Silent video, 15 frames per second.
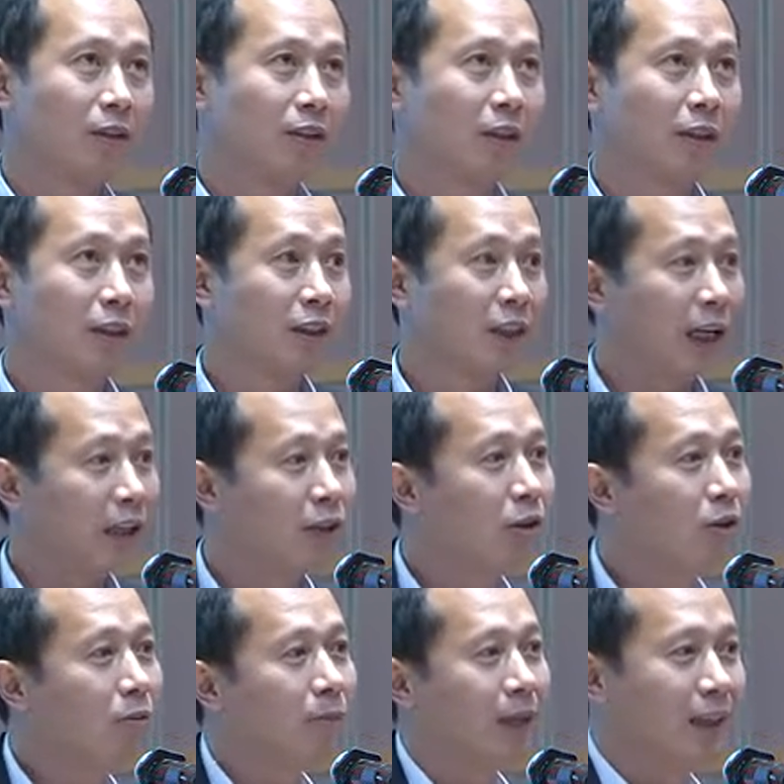there's a
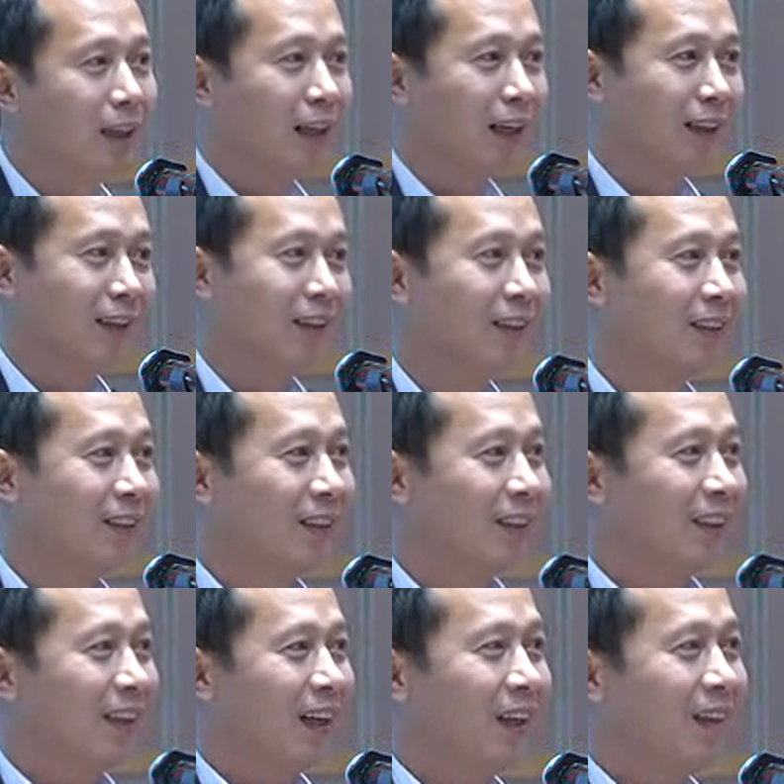Saigon Biennale,
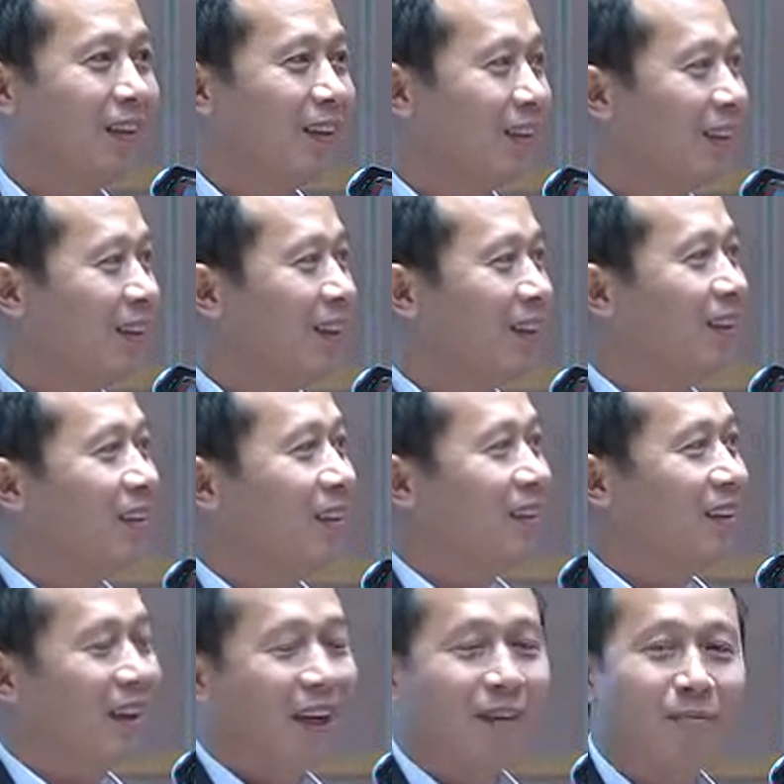
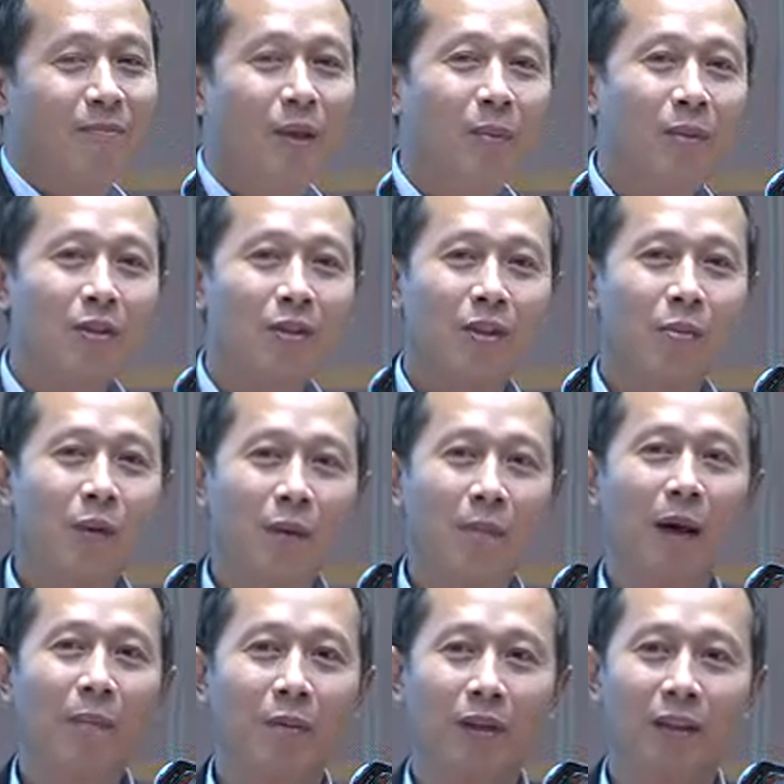and people still
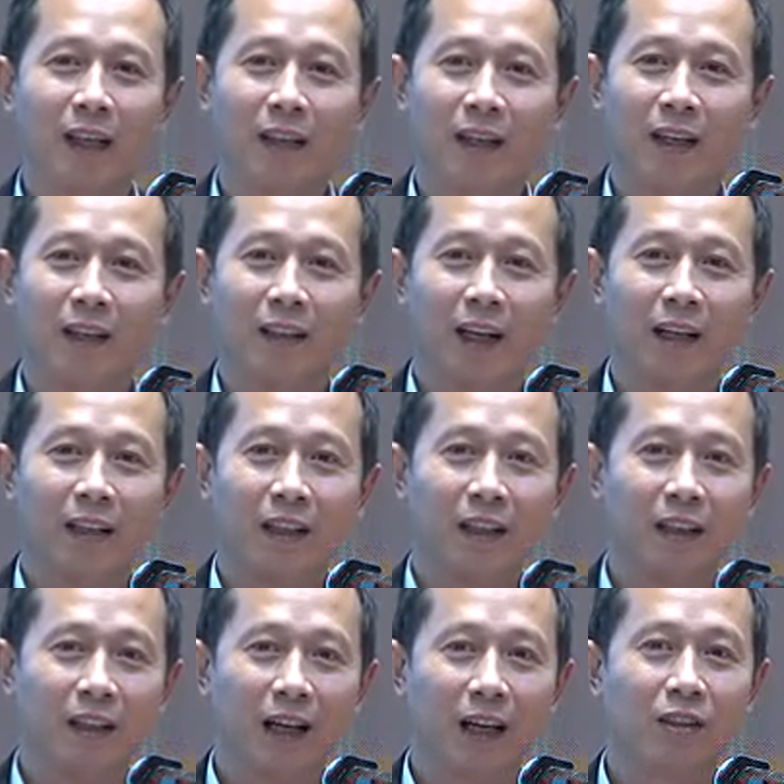remember that. And
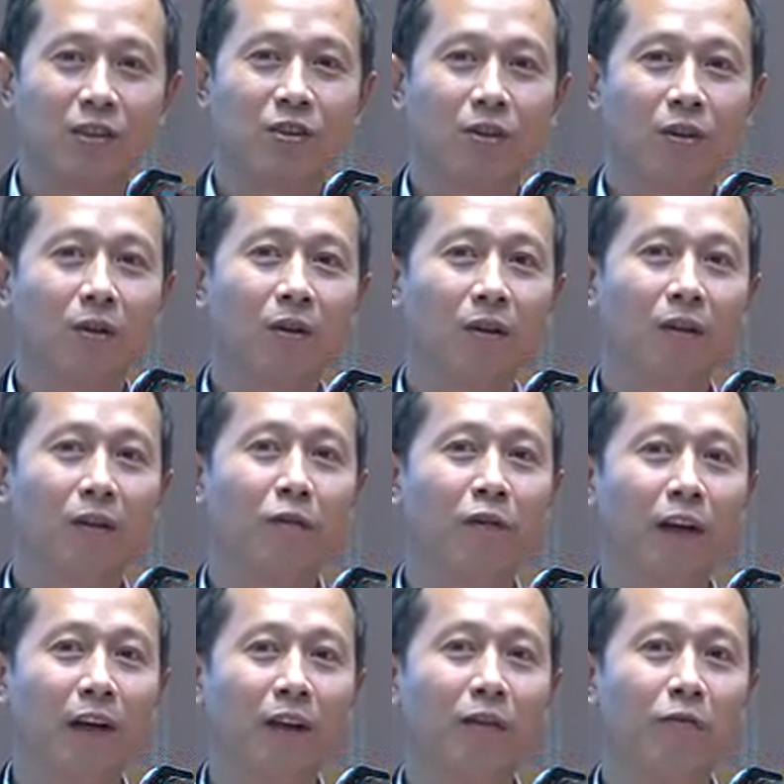I saw a
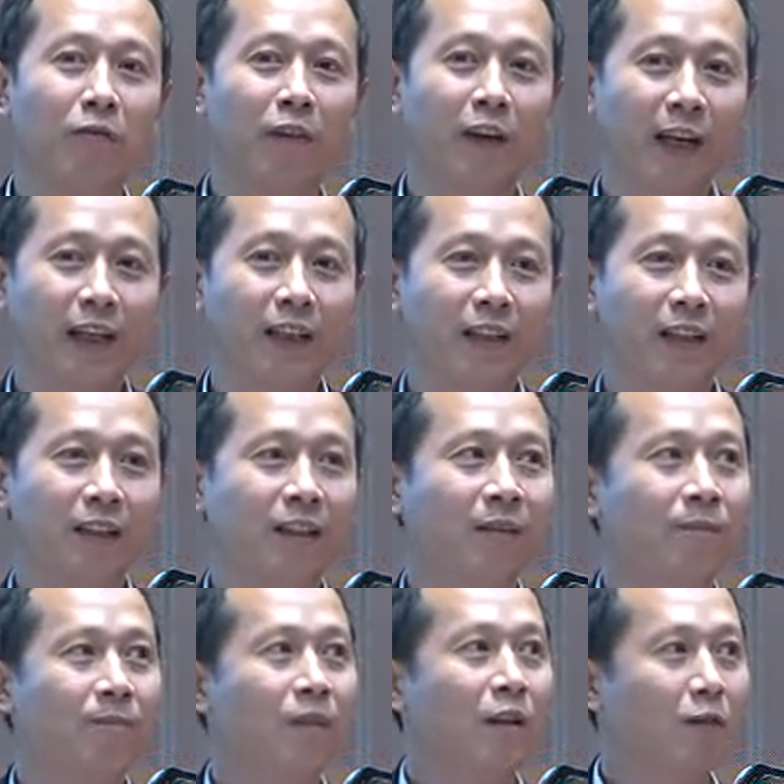very vague
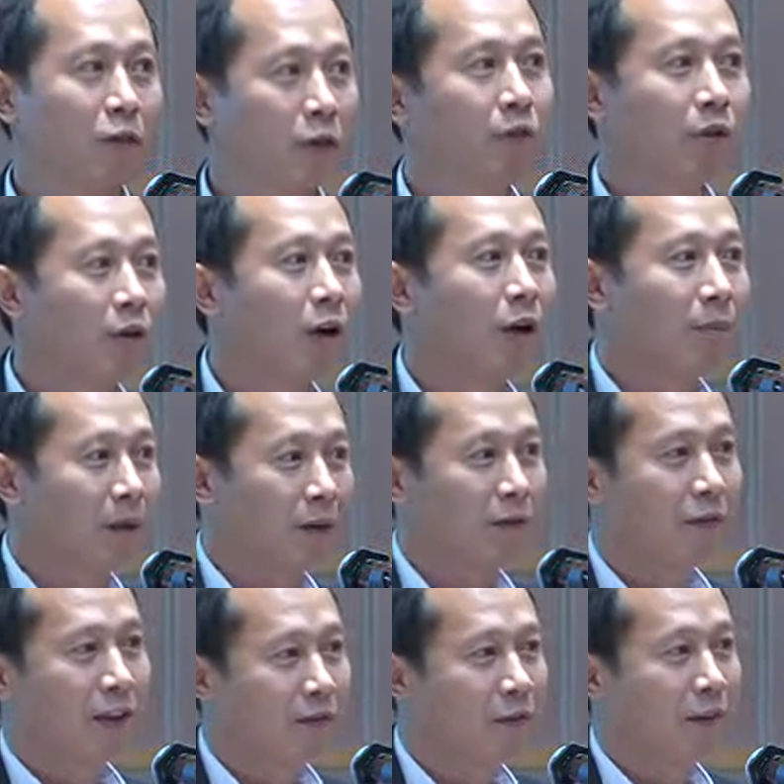photocopy
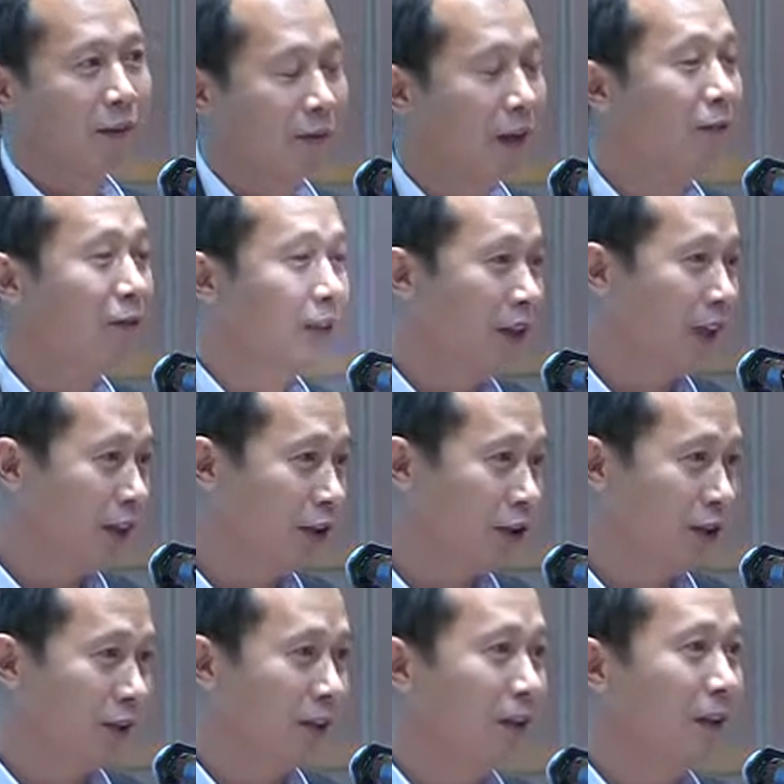of the
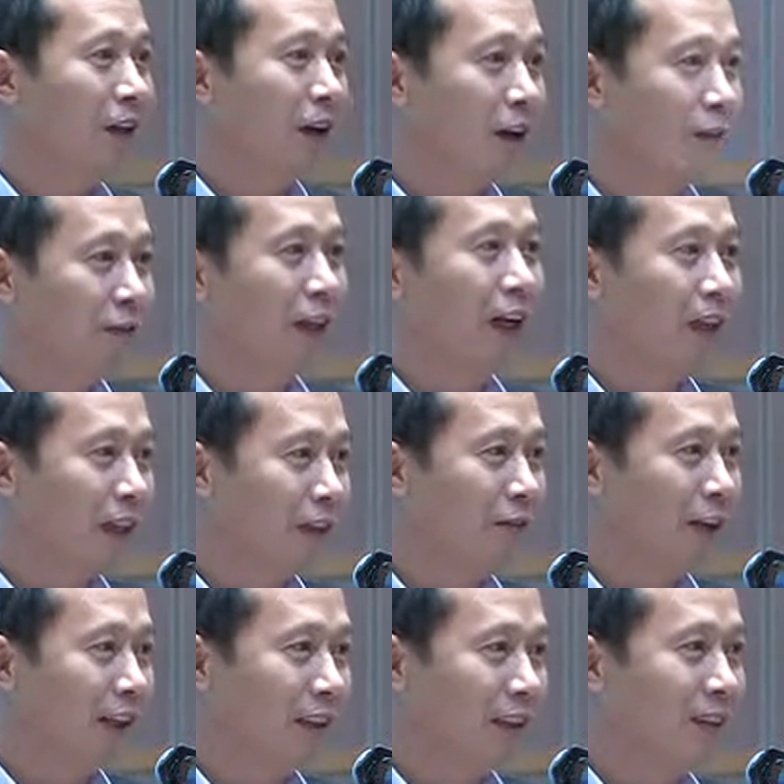invitation of that
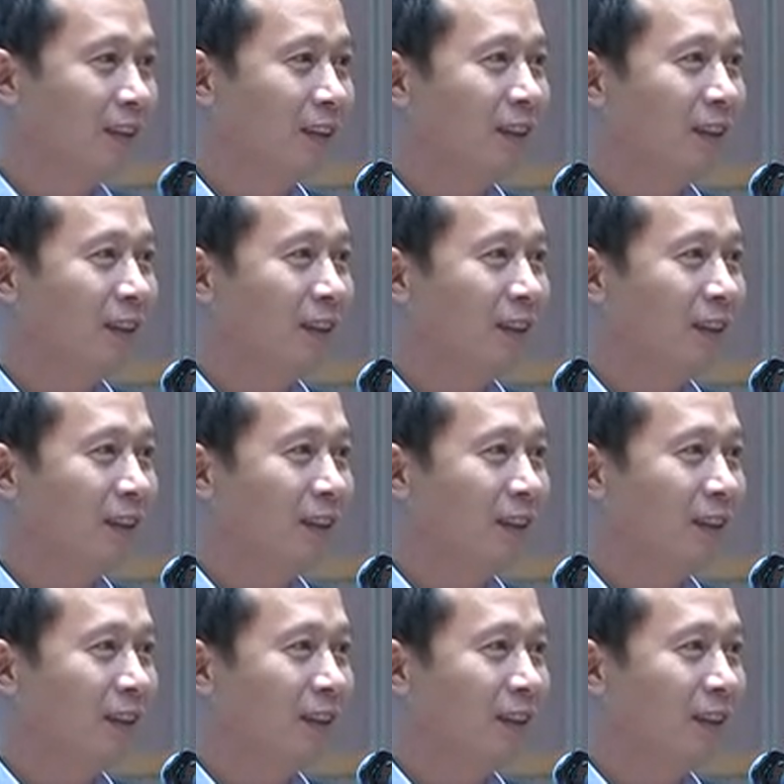event.